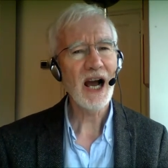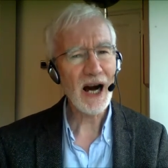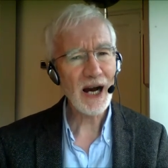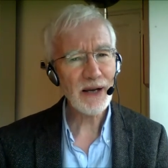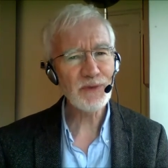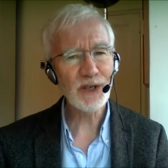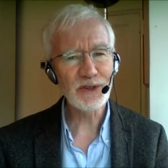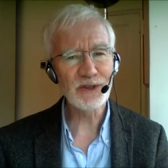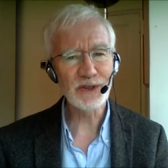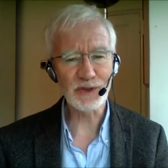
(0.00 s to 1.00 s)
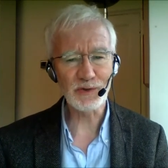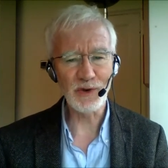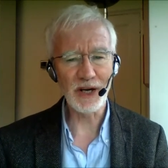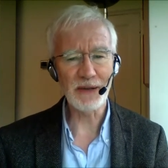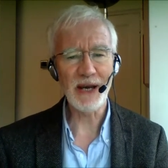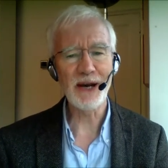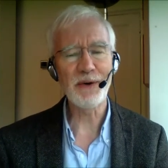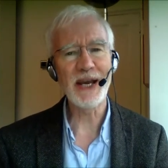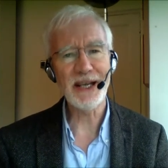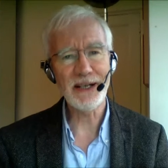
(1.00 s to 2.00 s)
I'm going to describe how
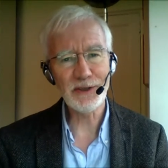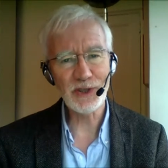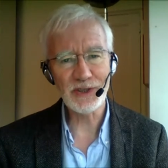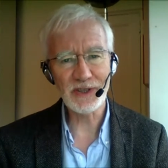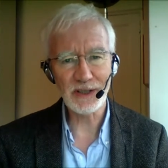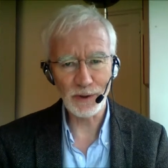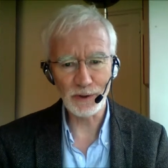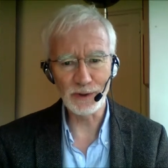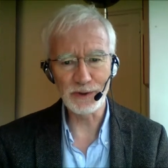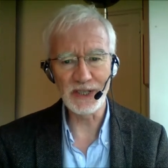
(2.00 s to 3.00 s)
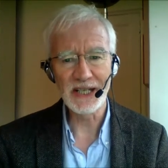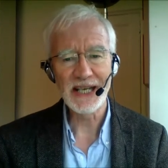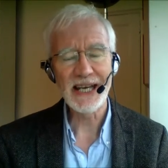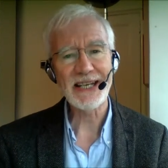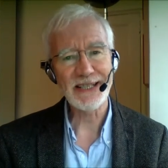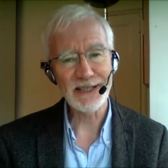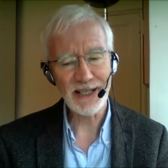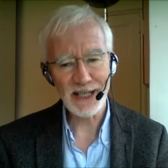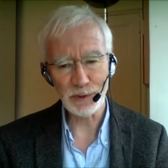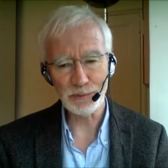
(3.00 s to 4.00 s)
energy psychology can
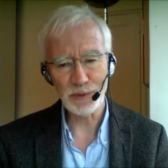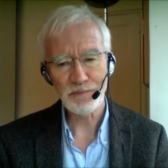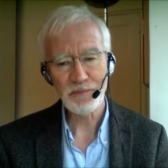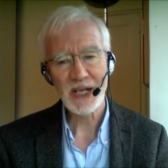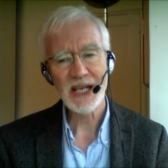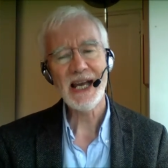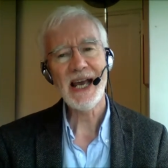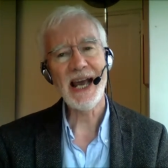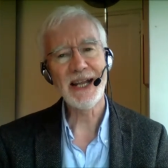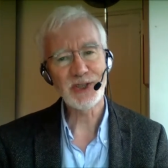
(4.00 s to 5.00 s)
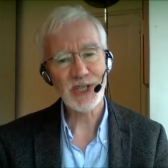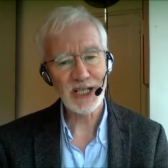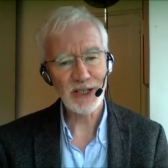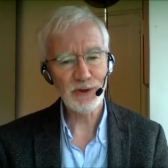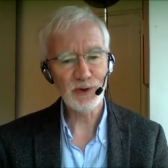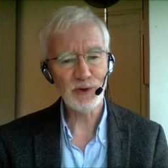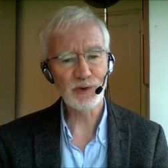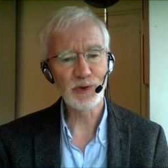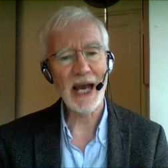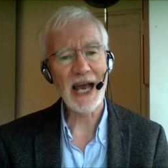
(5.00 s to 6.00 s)
help and take you
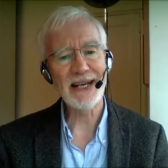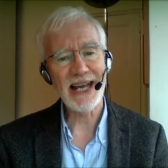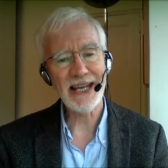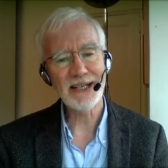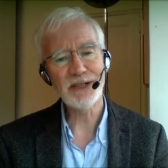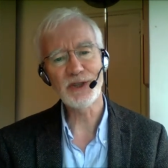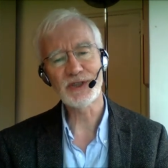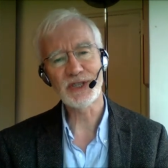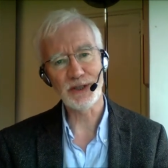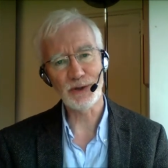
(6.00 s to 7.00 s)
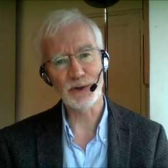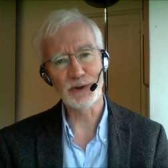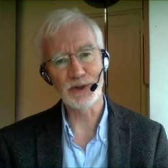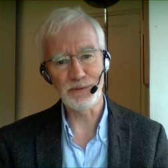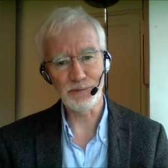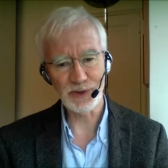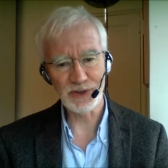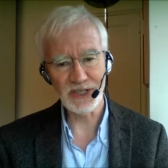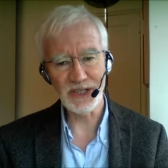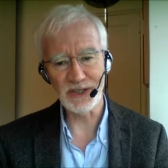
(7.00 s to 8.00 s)
through an energy psychology
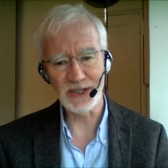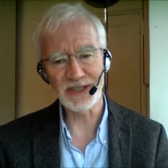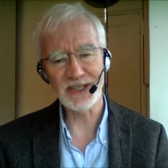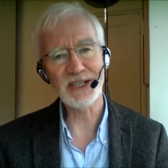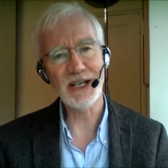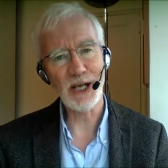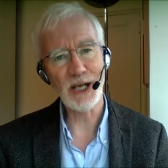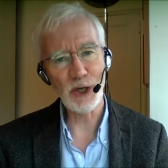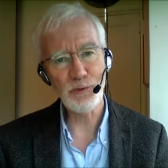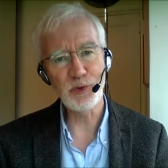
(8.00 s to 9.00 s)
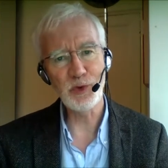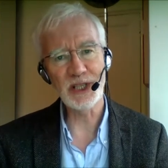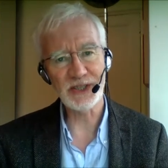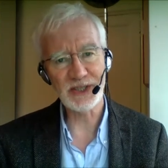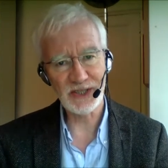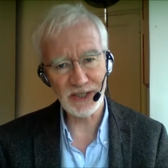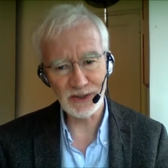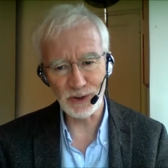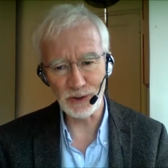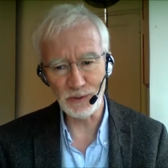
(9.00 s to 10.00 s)
procedure that I hope will
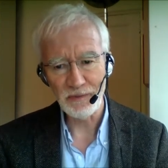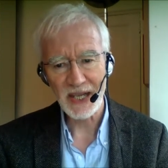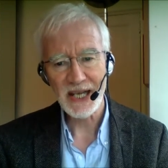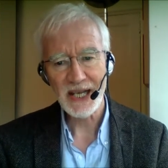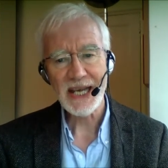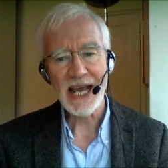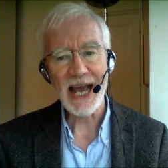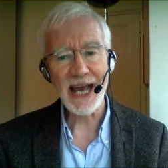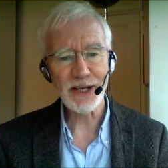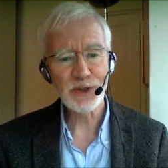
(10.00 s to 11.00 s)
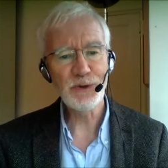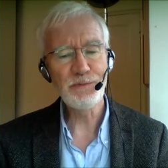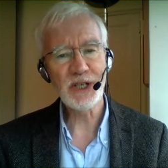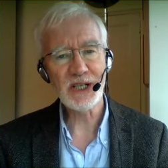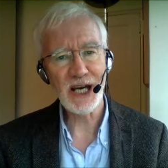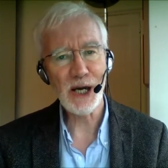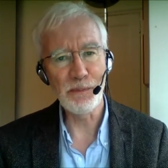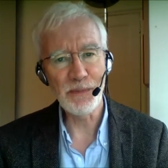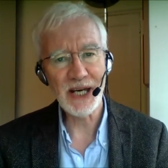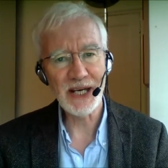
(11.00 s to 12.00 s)
assist you as you
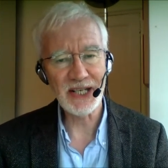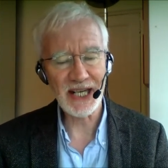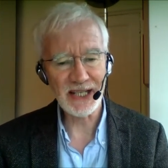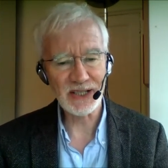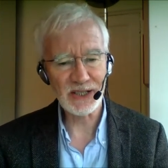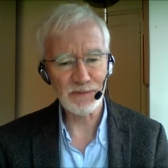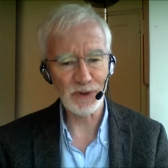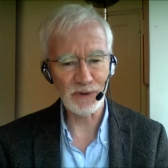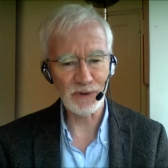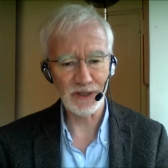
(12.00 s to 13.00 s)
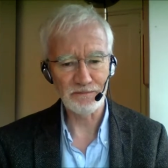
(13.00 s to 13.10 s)
become an ex-smoker.